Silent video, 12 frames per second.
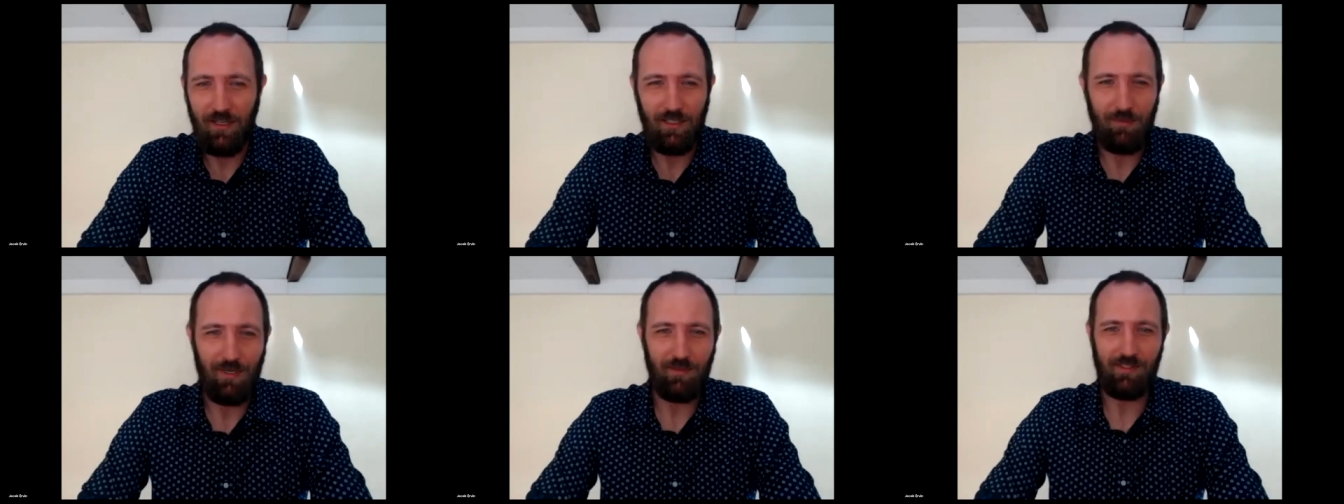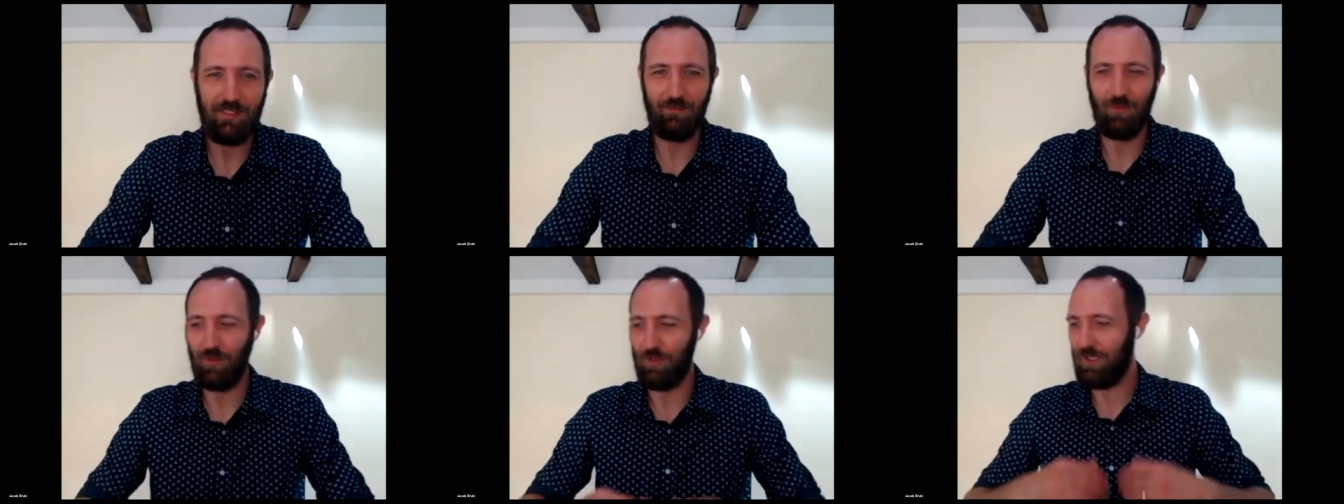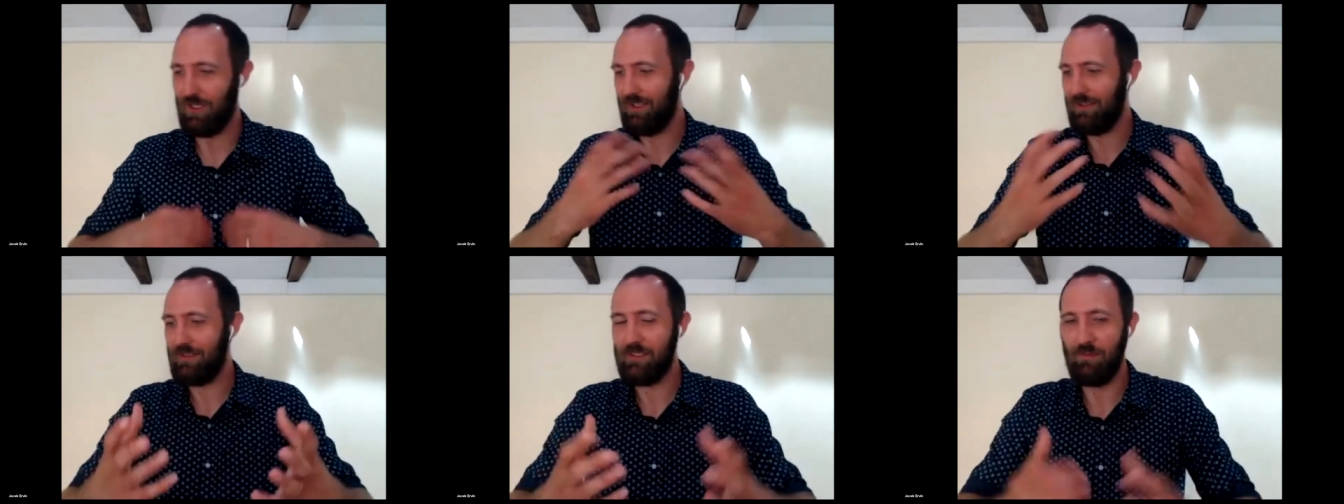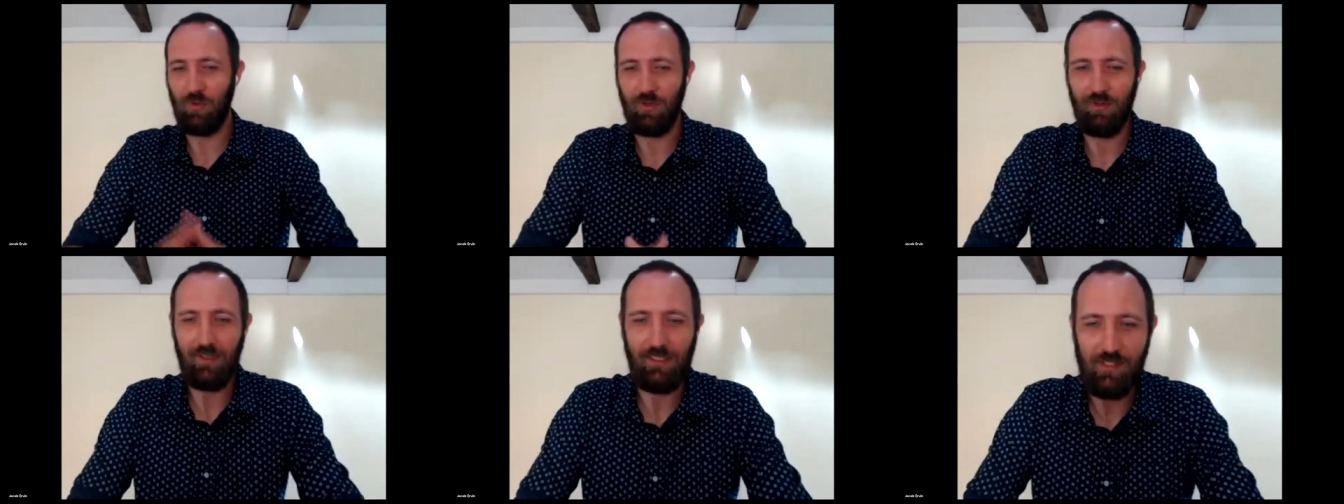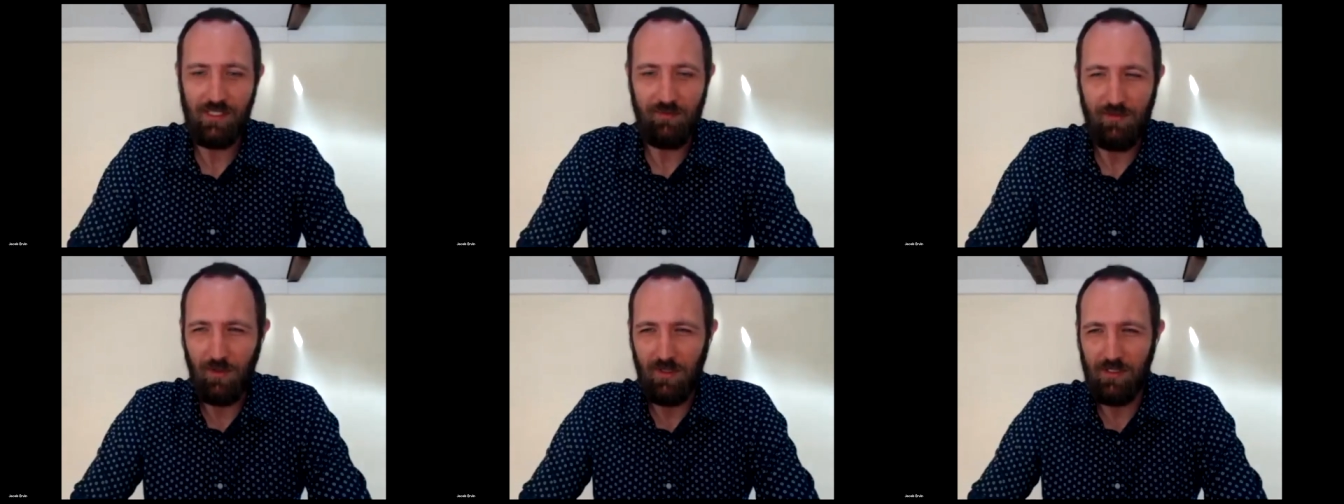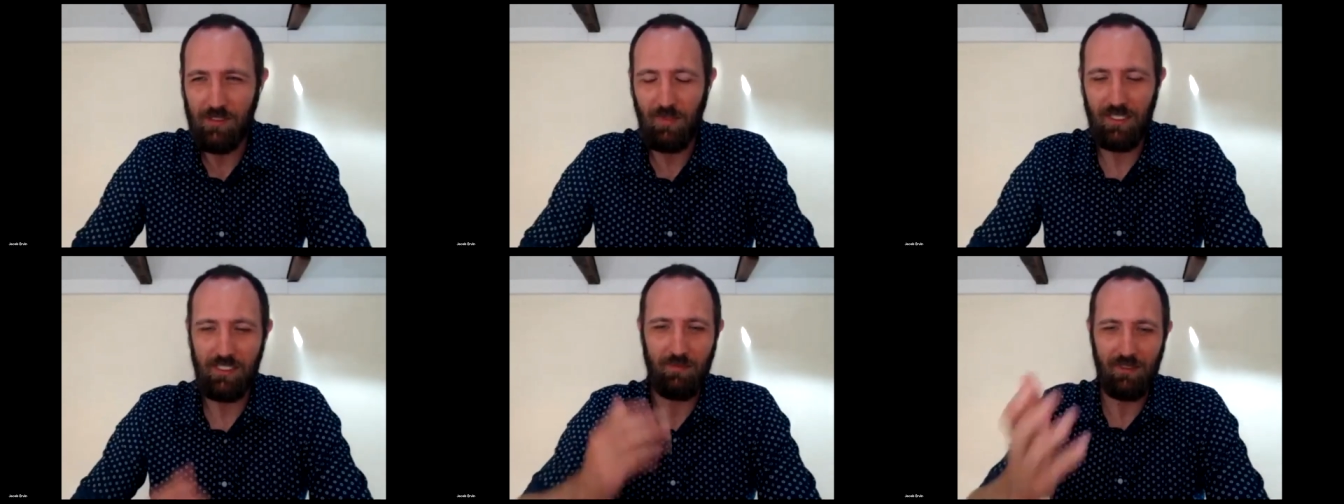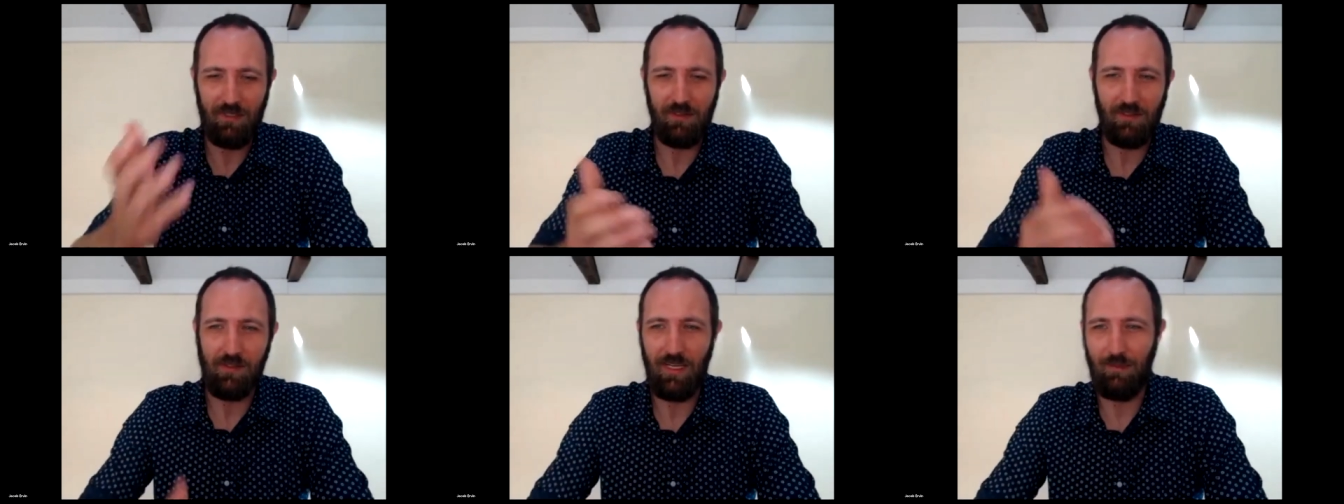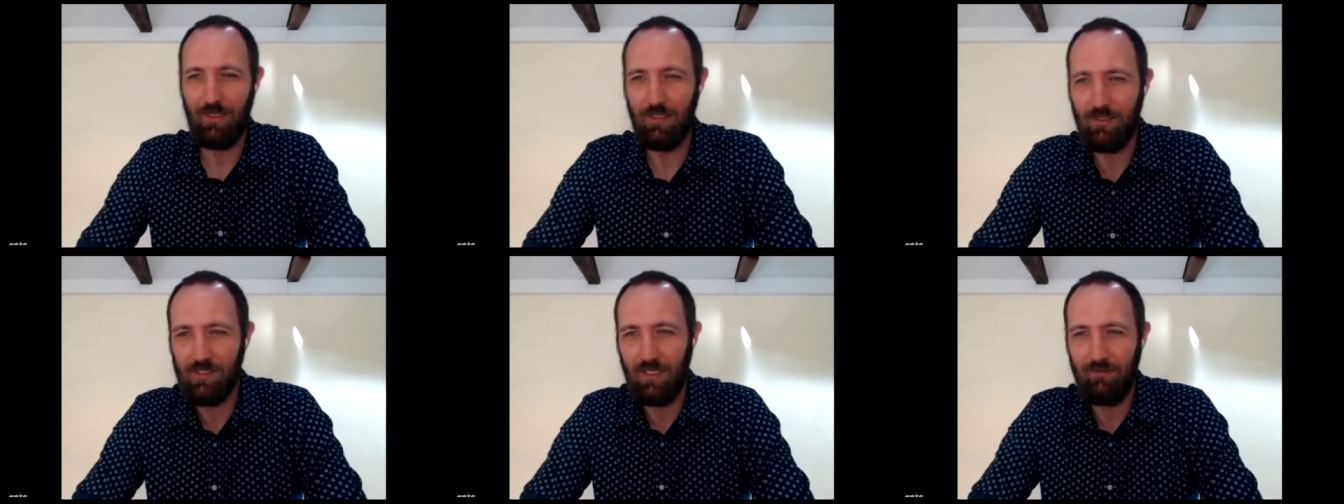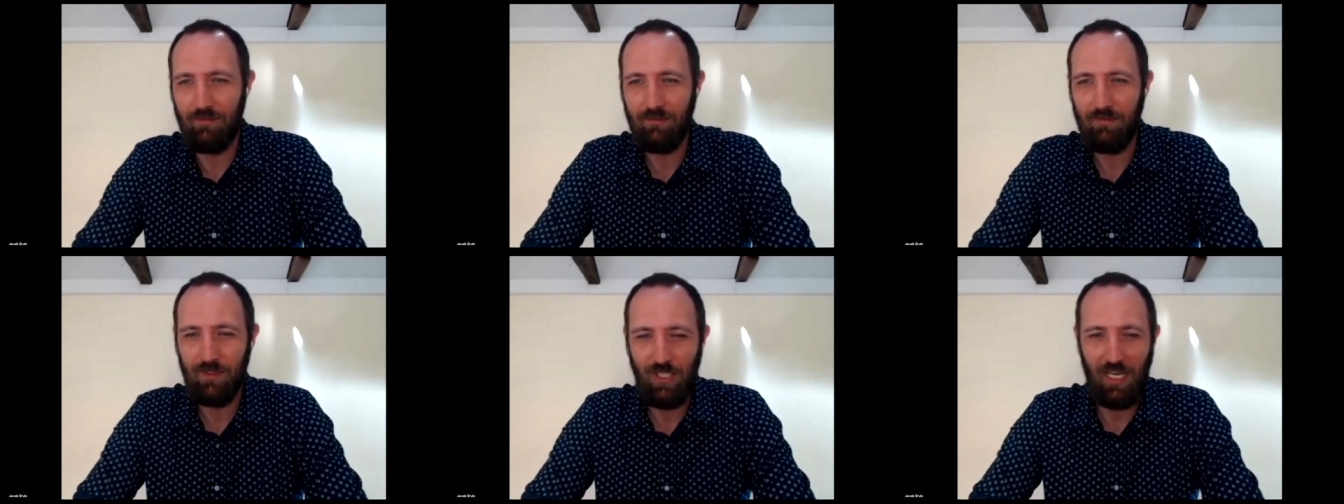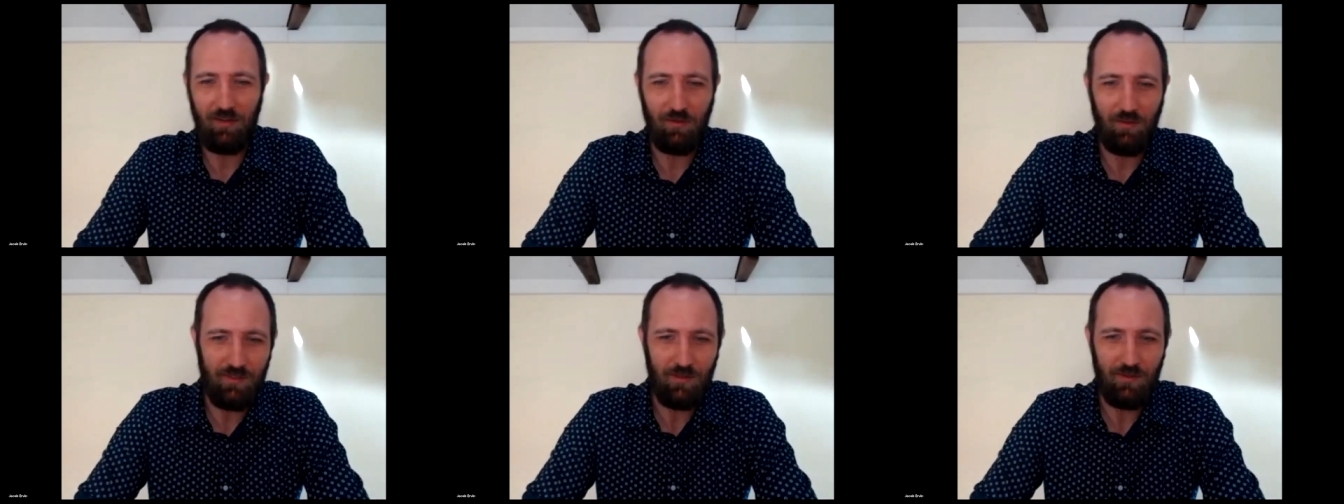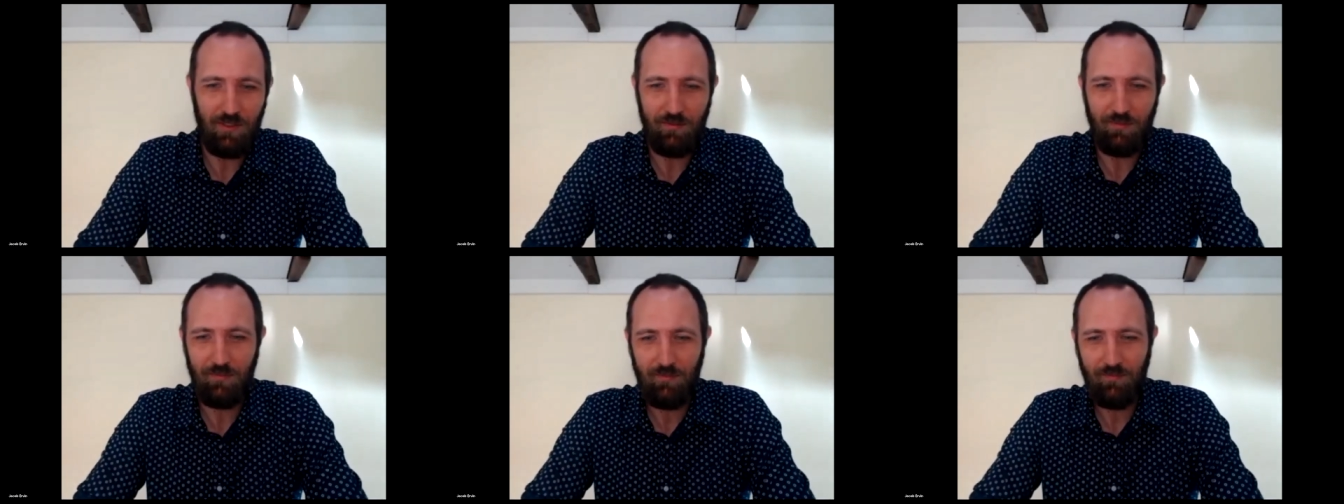talking about some more interesting folk in the space, but also happy to just kind of chat and review too.